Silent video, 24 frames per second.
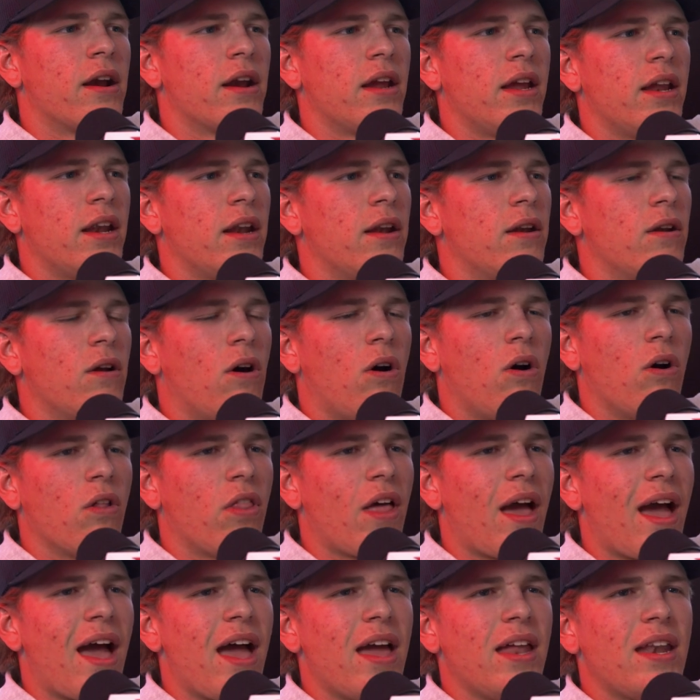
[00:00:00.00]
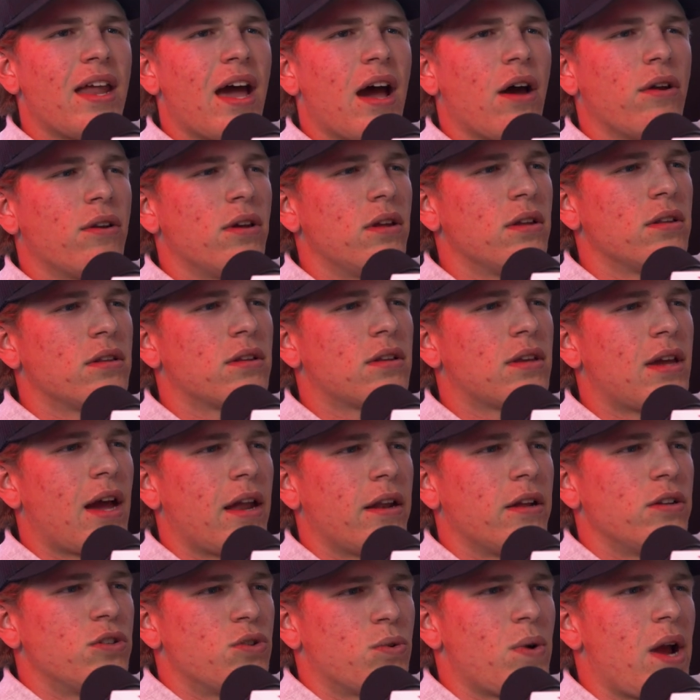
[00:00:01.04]
and all that and how to
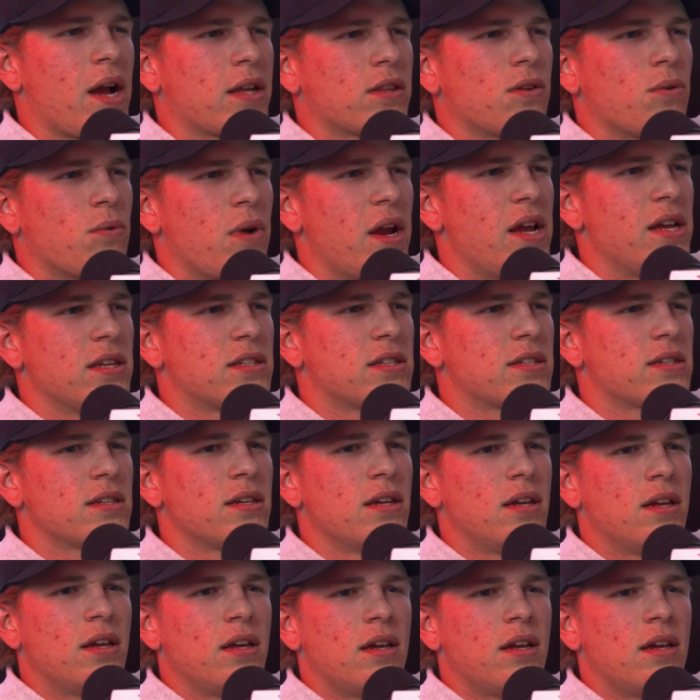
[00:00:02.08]
kind of direct the race